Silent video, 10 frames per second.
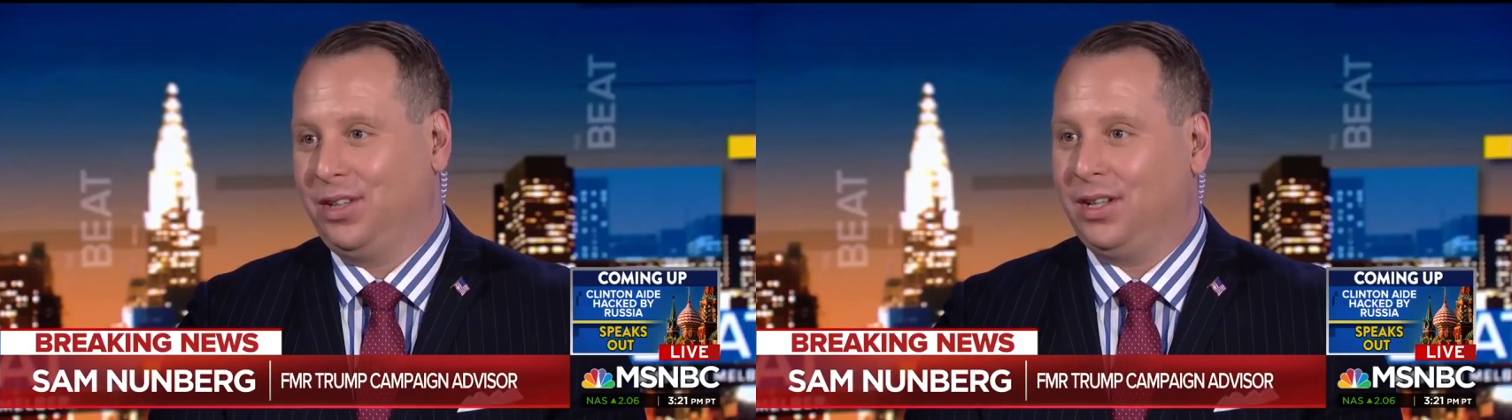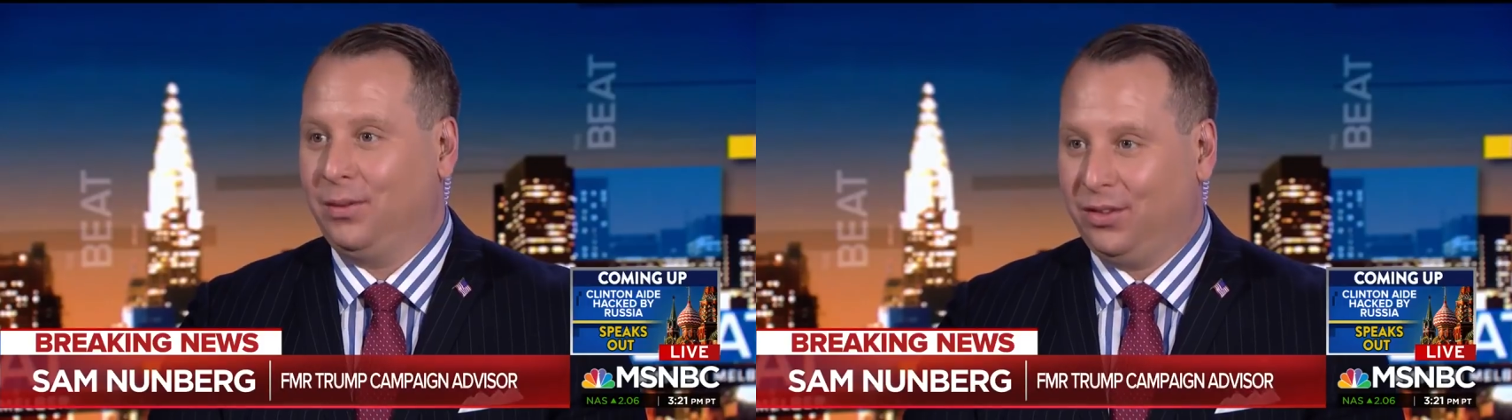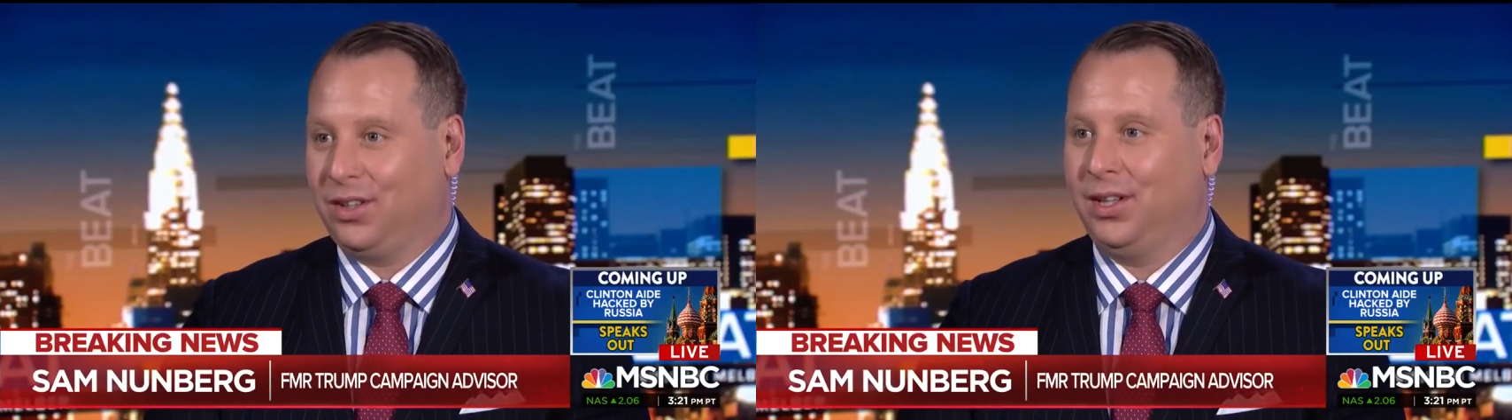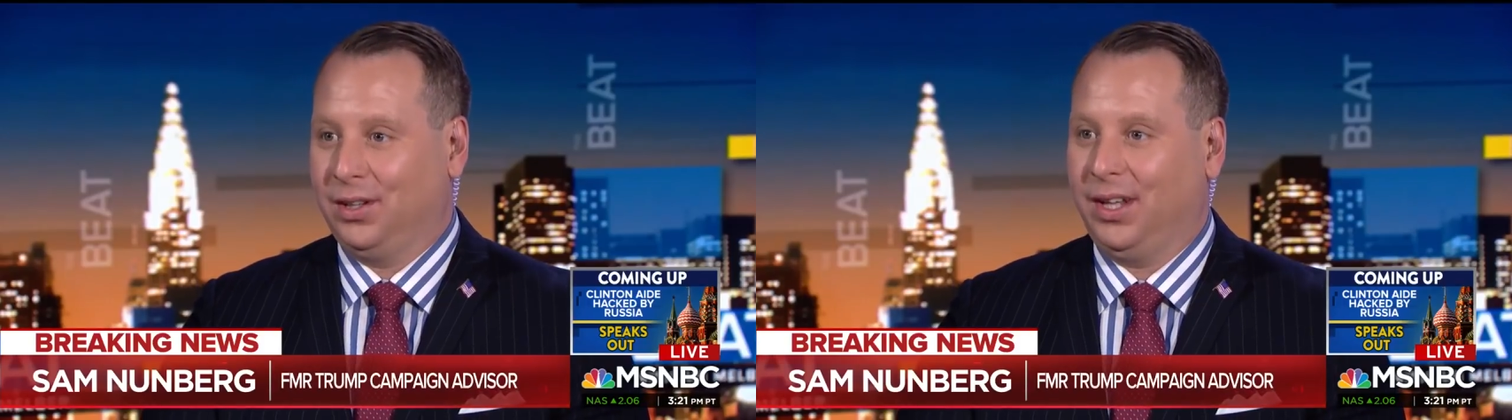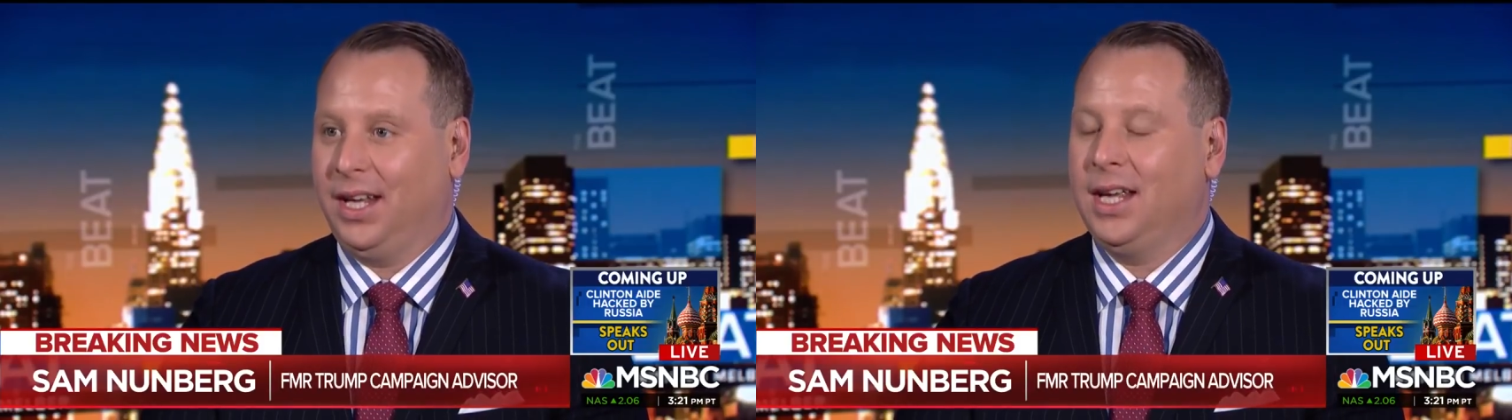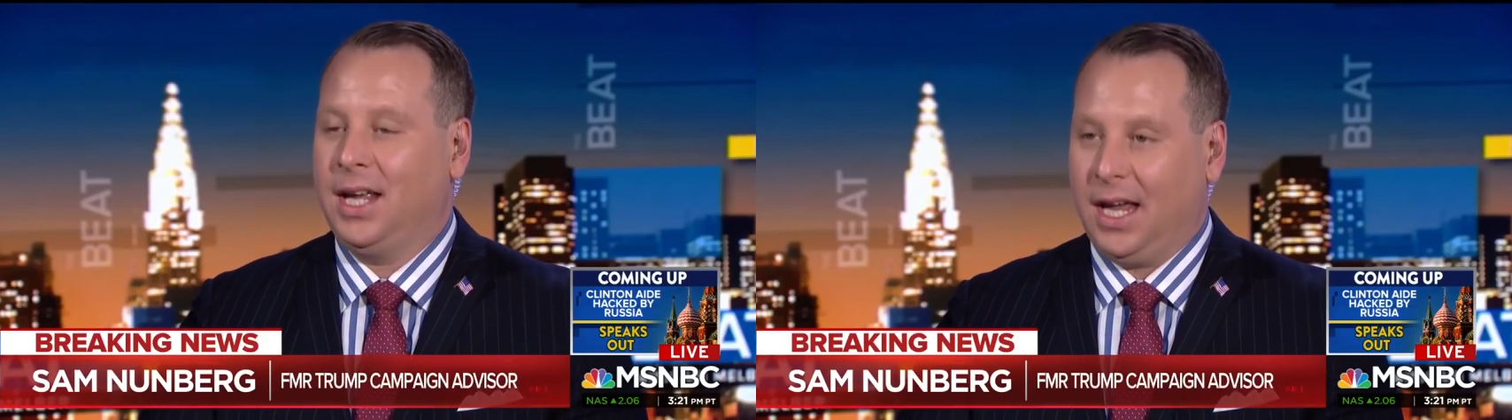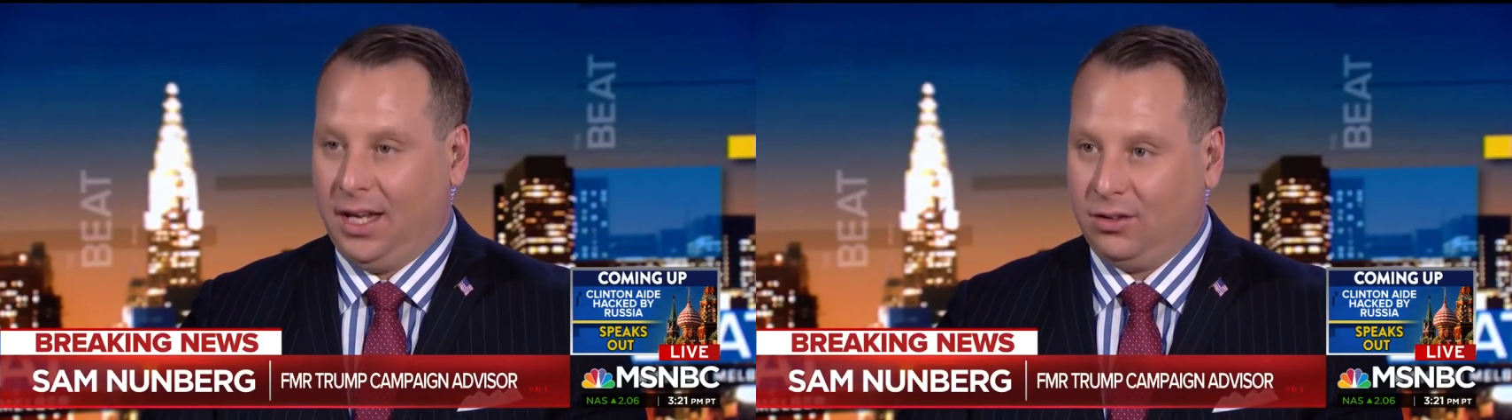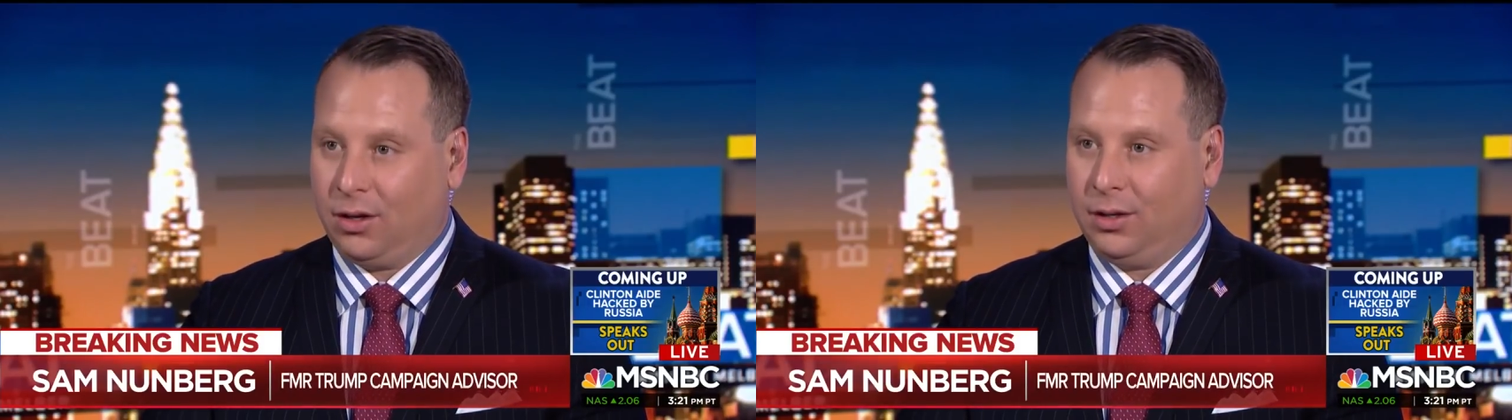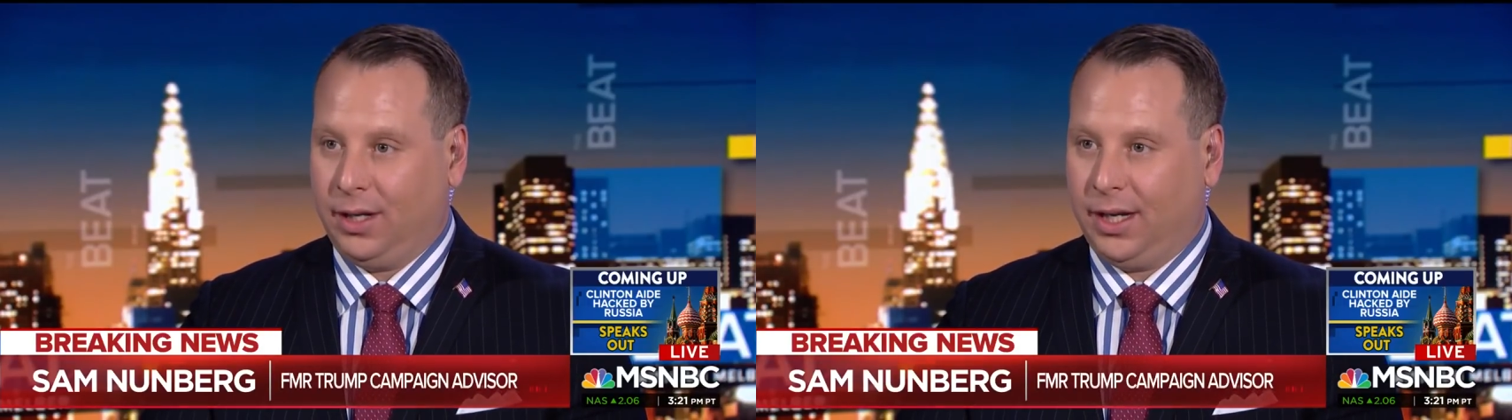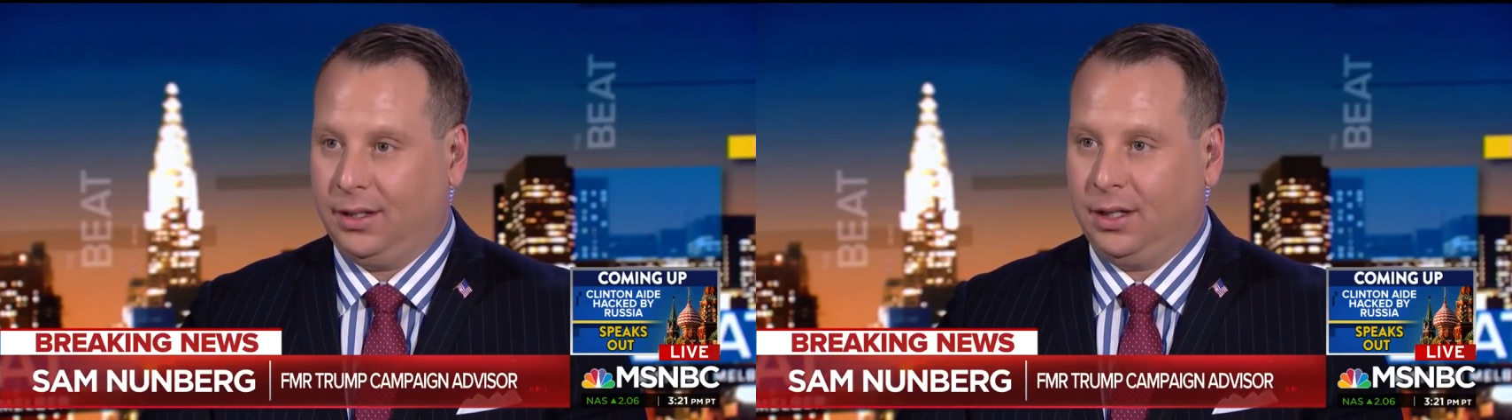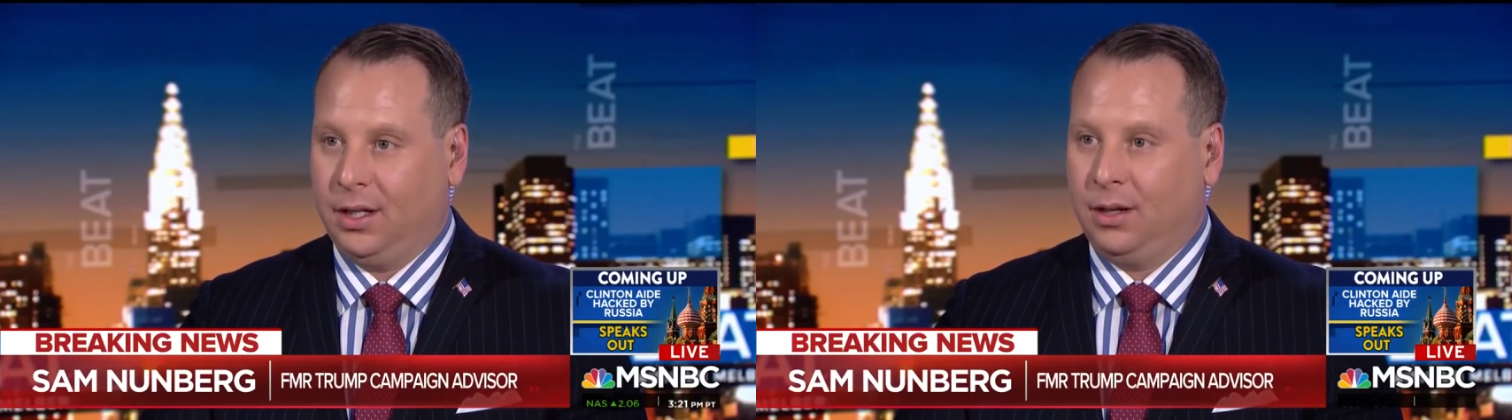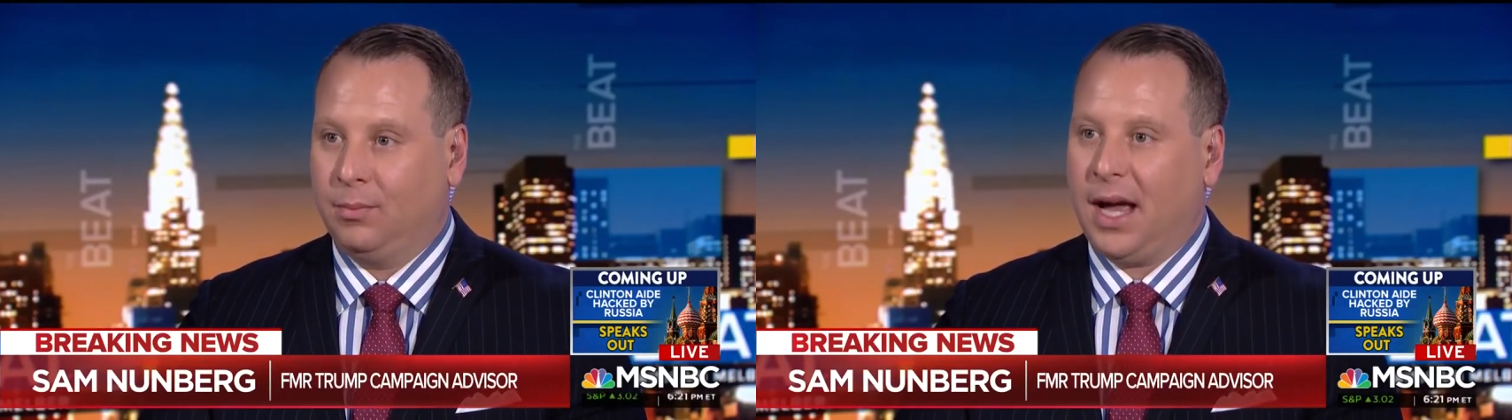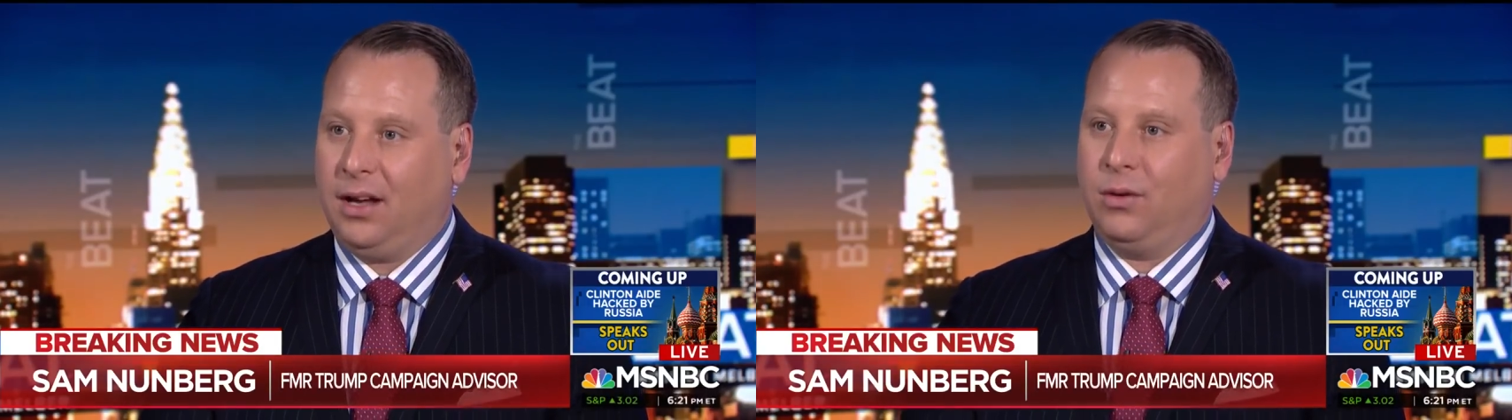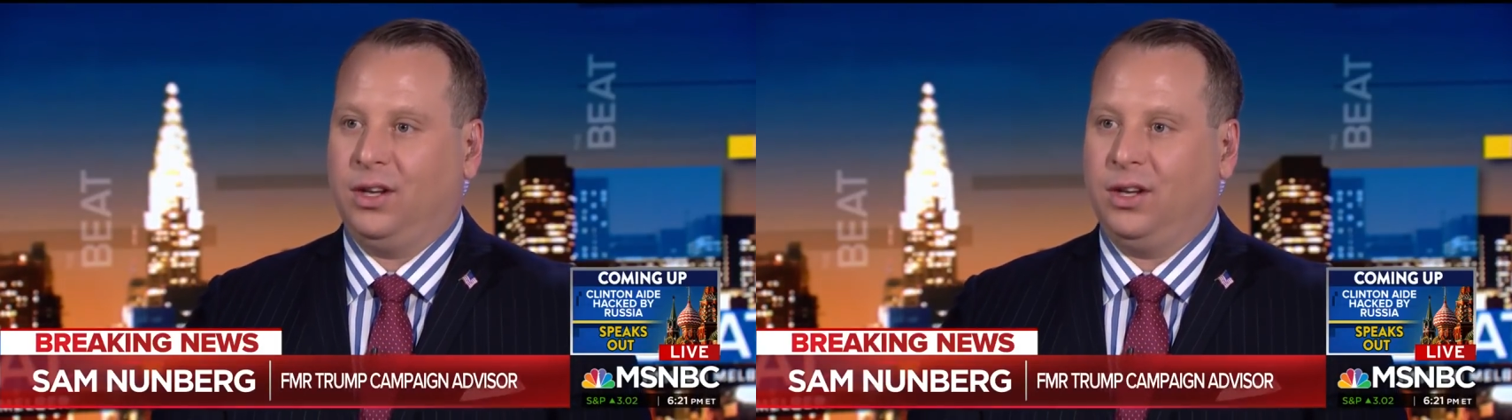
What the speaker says: he was clearly a target. My question...